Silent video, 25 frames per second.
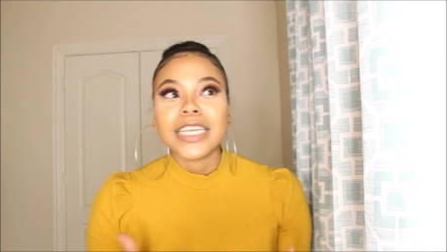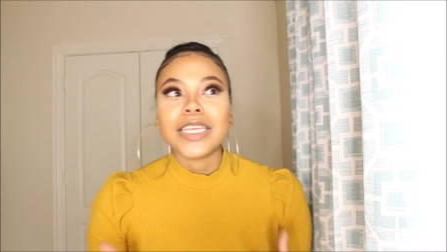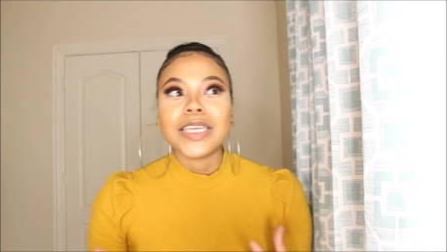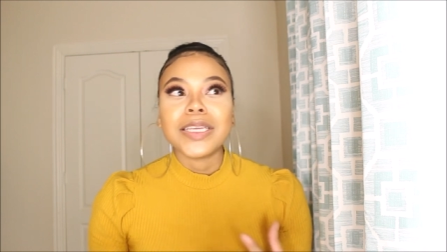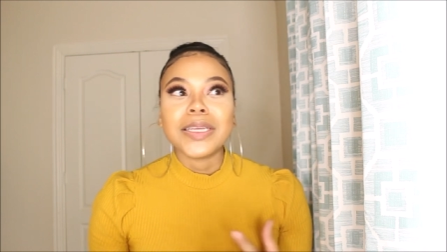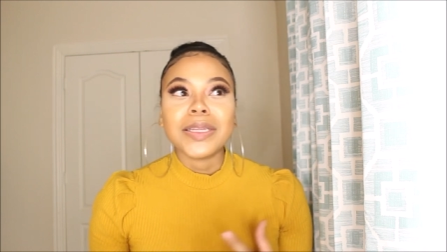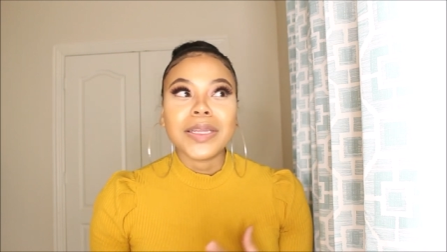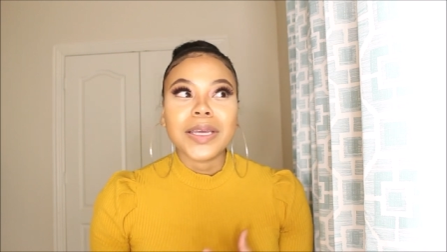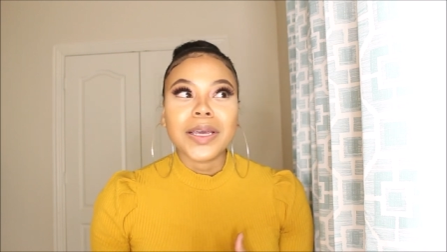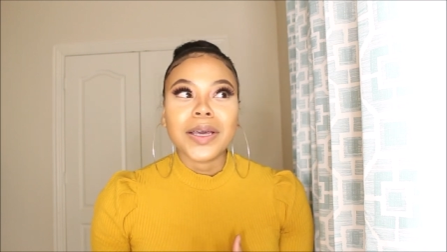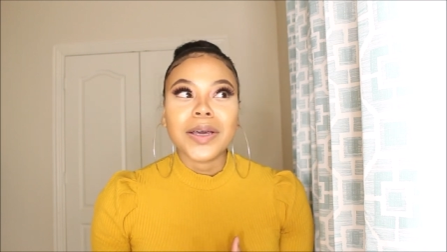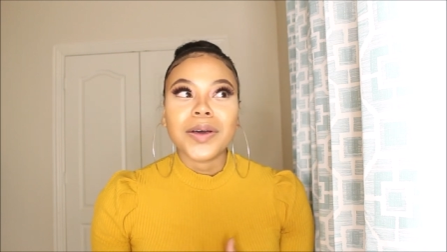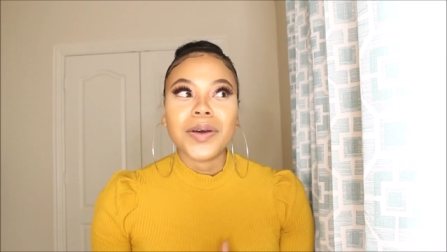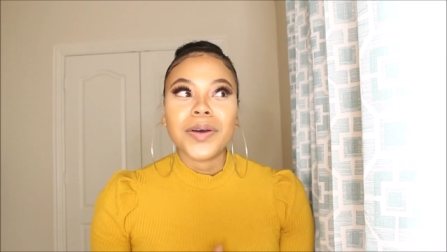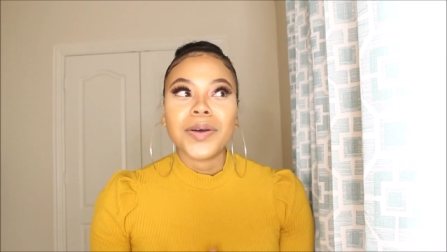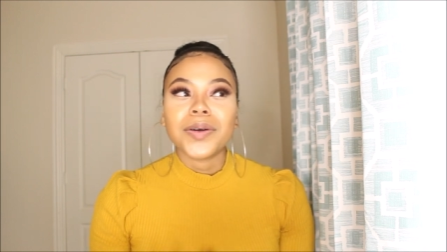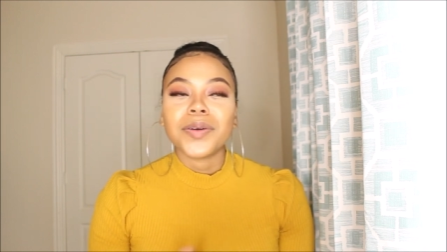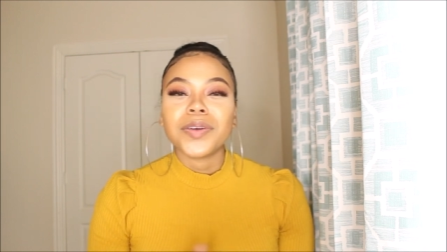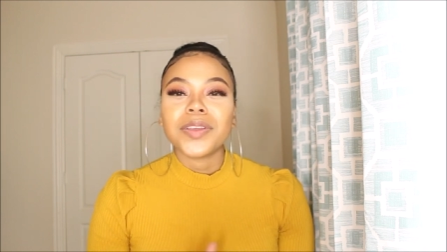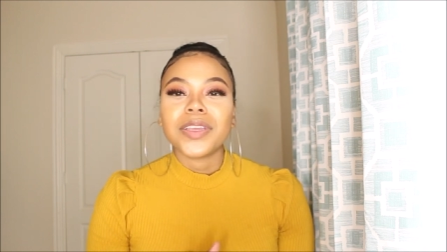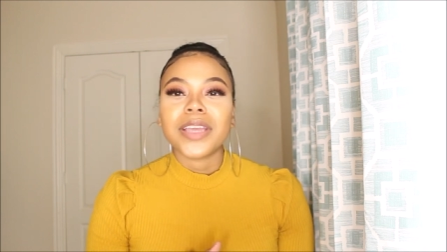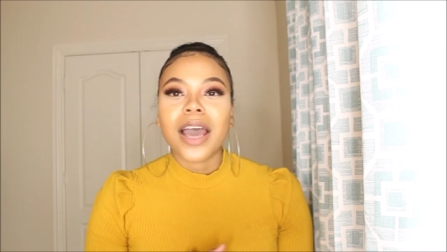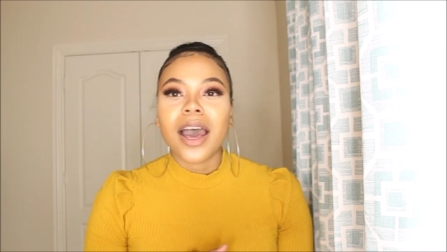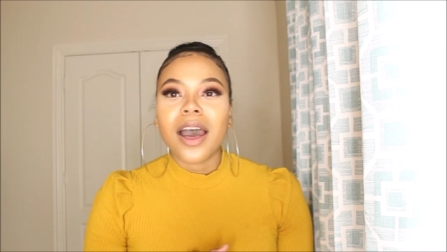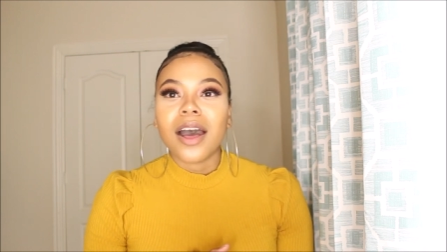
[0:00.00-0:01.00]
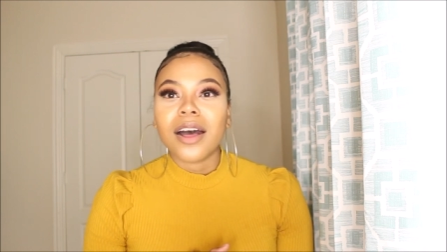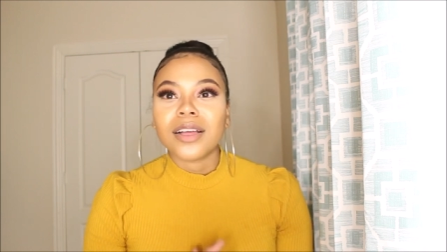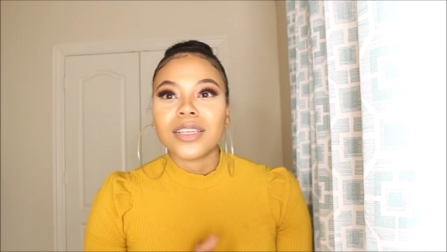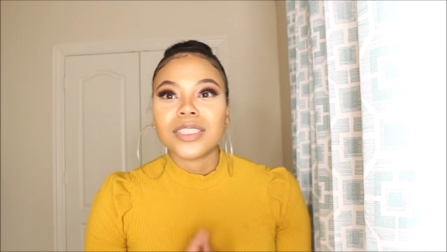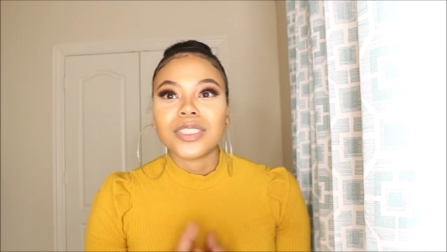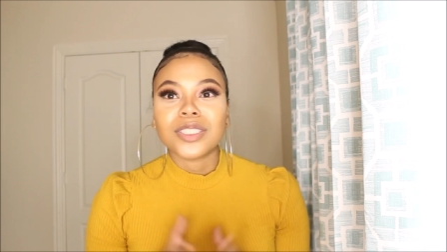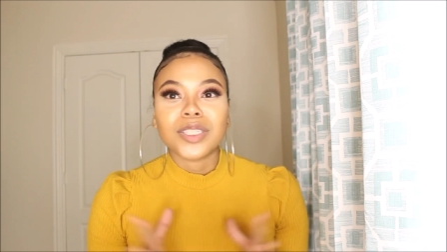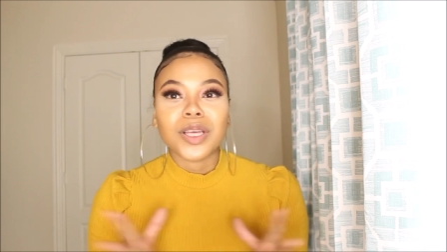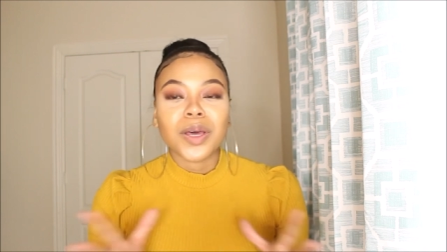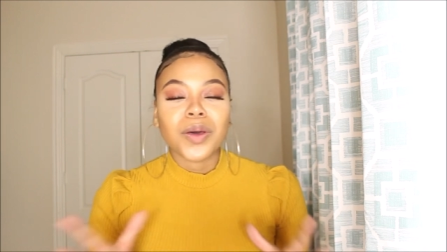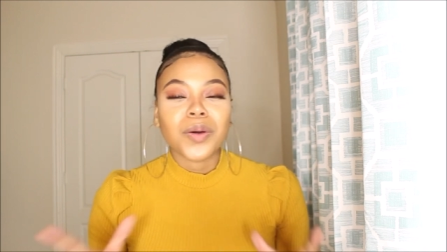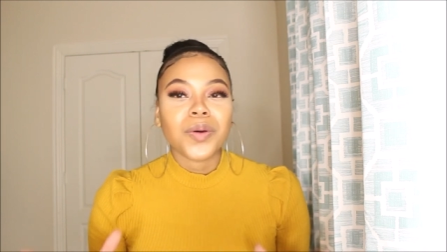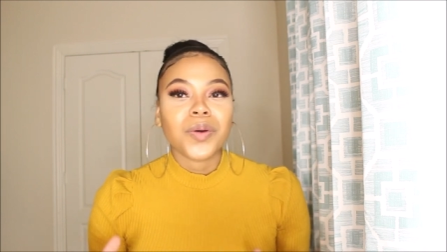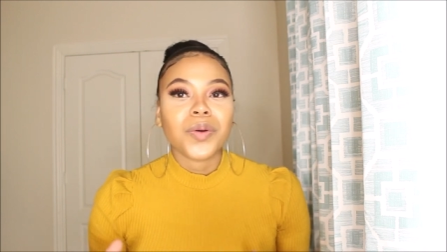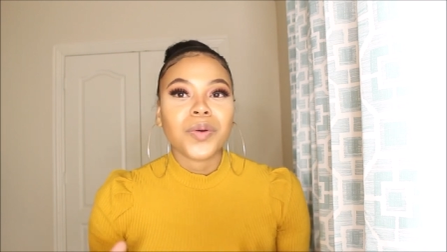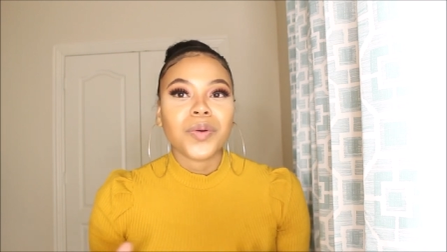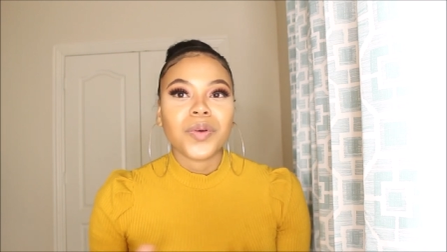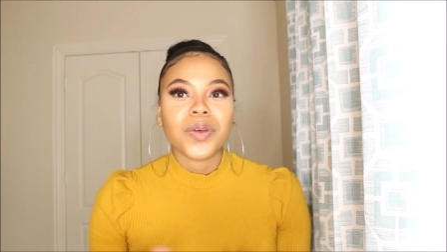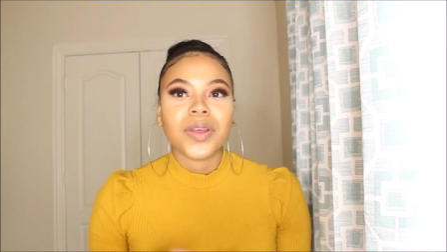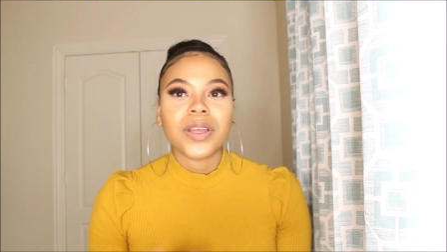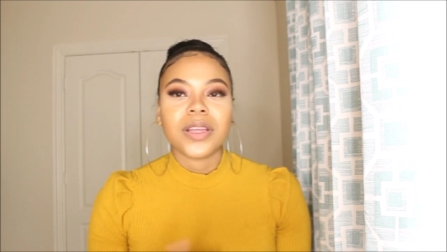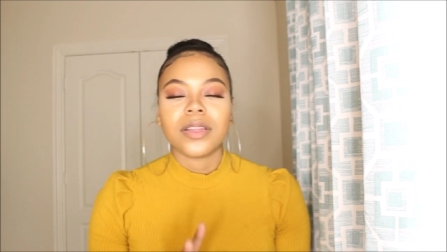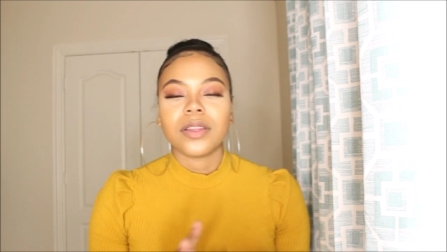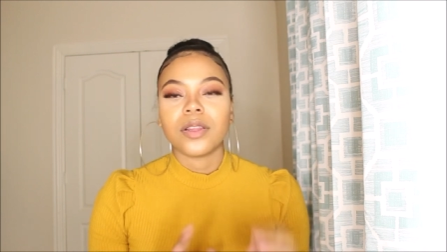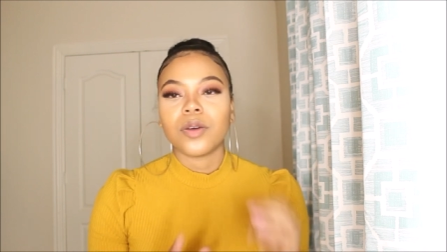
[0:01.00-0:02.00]
you know, y'all,
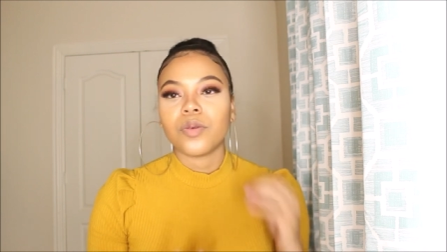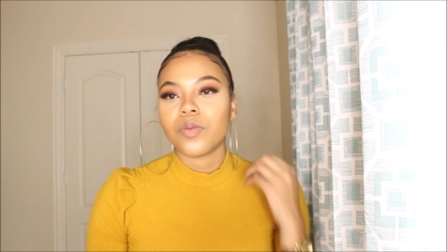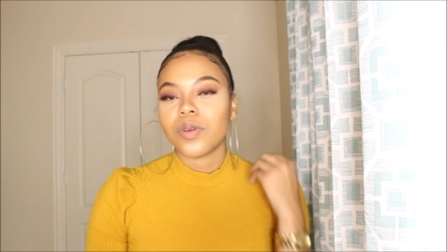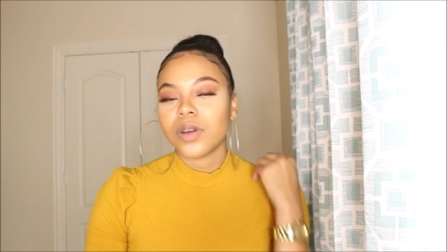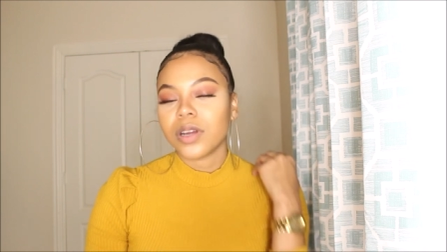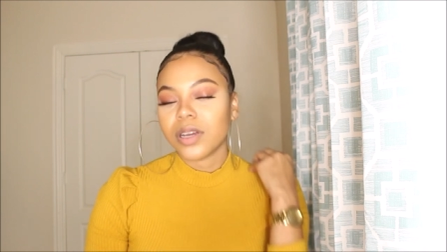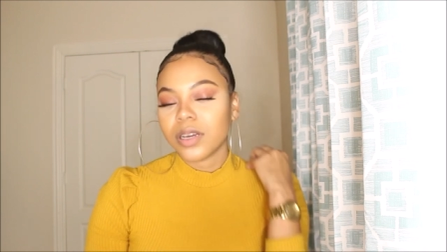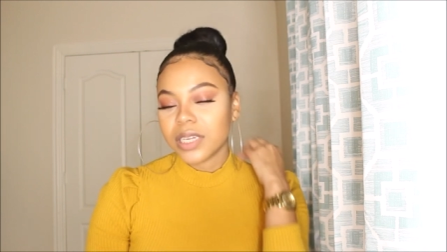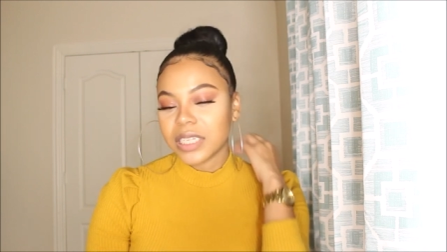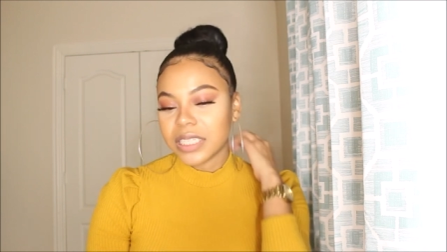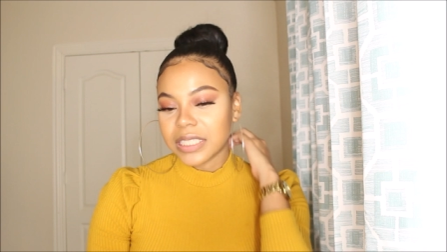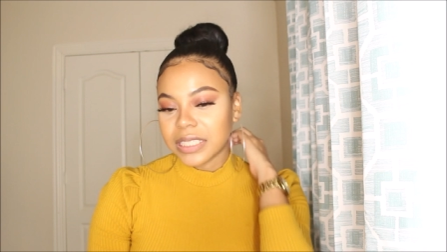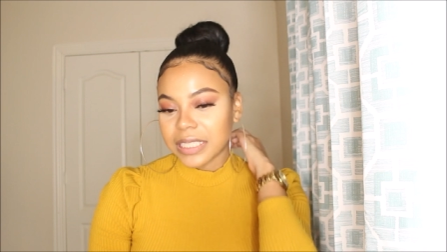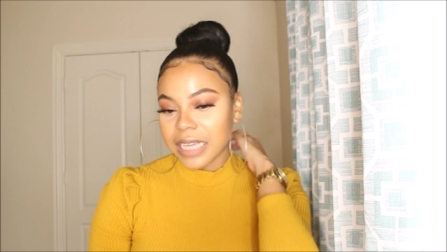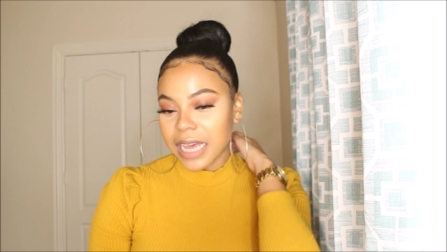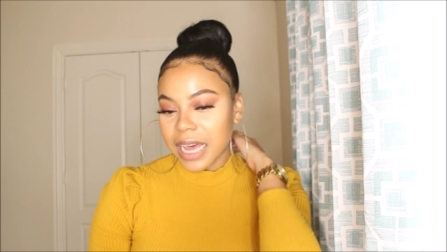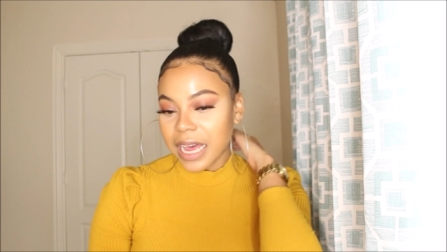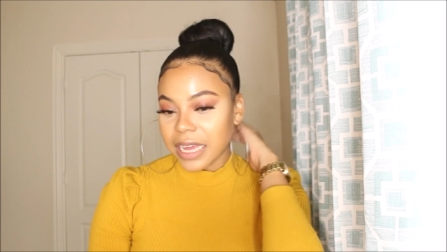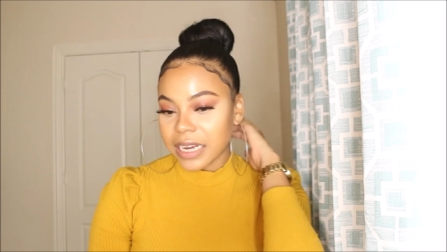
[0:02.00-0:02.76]
so the world is